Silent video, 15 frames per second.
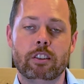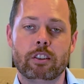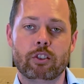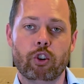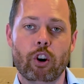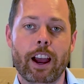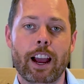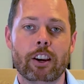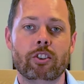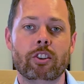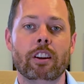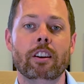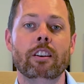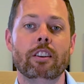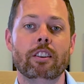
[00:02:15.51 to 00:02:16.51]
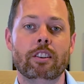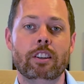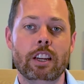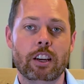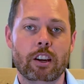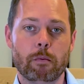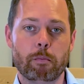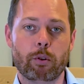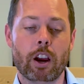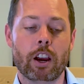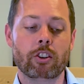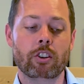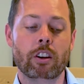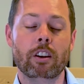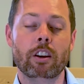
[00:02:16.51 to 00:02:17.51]
traction,
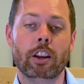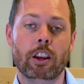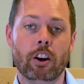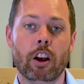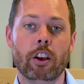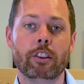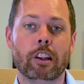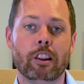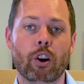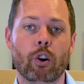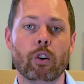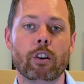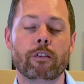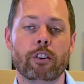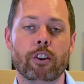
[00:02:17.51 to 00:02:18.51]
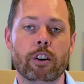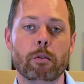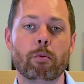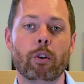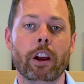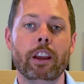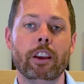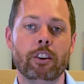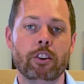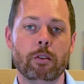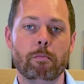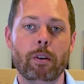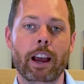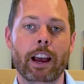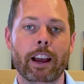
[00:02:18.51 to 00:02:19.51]
decompression here on the lower vertebrae in your
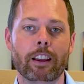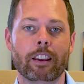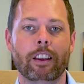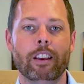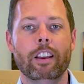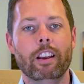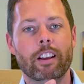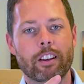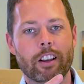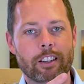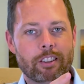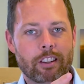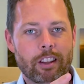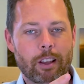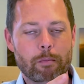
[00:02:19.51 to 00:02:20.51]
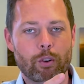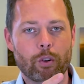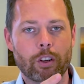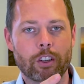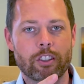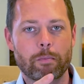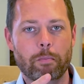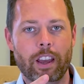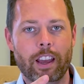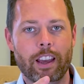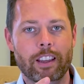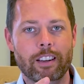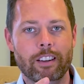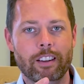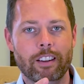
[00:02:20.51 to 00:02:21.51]
back, causing them to
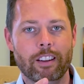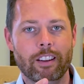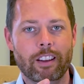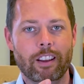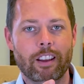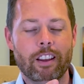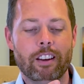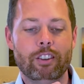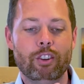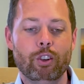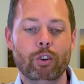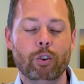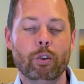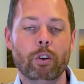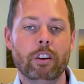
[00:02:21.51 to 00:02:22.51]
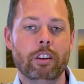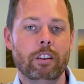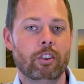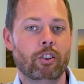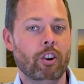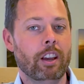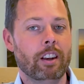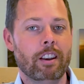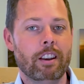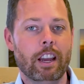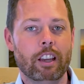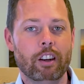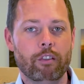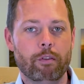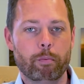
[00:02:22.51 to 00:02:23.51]
expand, to create a
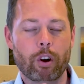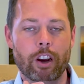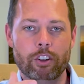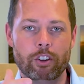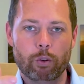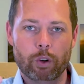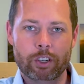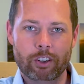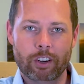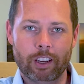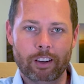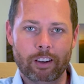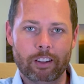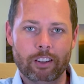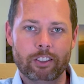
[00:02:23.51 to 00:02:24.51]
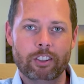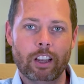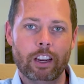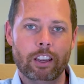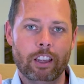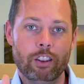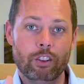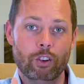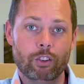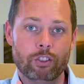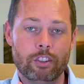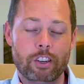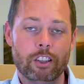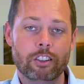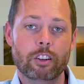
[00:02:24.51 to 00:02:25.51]
negative pressure which can suck in those
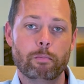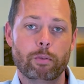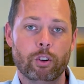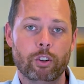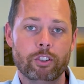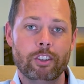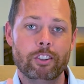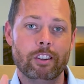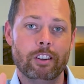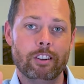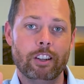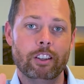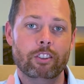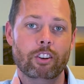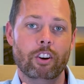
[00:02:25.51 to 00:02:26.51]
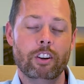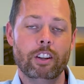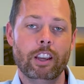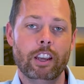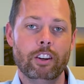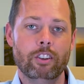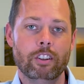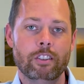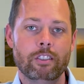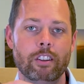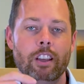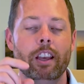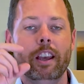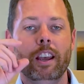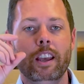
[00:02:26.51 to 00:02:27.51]
disc bulges and disc herniations,
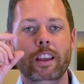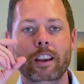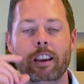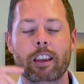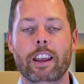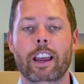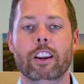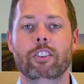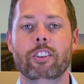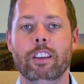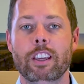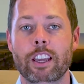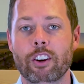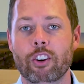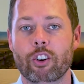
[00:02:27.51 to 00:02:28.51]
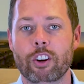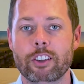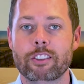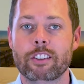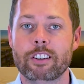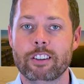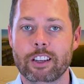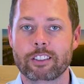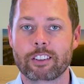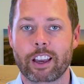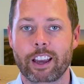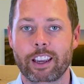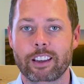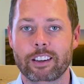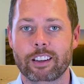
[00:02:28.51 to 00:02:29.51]
and it can actually increase the disc
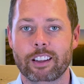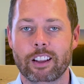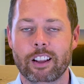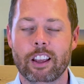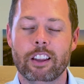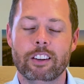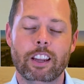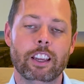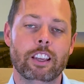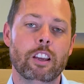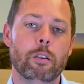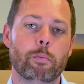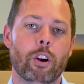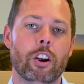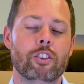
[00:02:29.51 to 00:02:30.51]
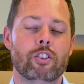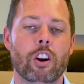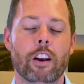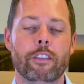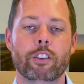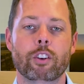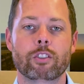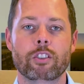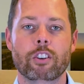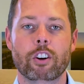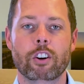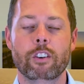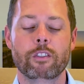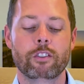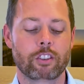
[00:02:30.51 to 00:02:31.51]
height, taking pressure off those
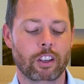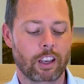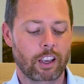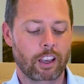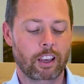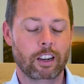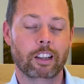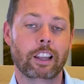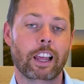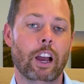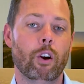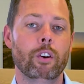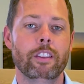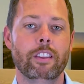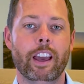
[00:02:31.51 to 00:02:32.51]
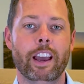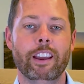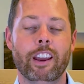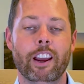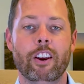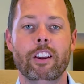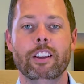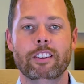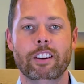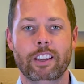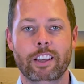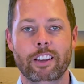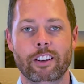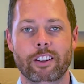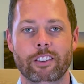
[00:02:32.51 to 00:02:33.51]
nerves and allowing that area to
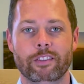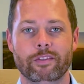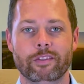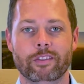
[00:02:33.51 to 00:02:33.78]
heal.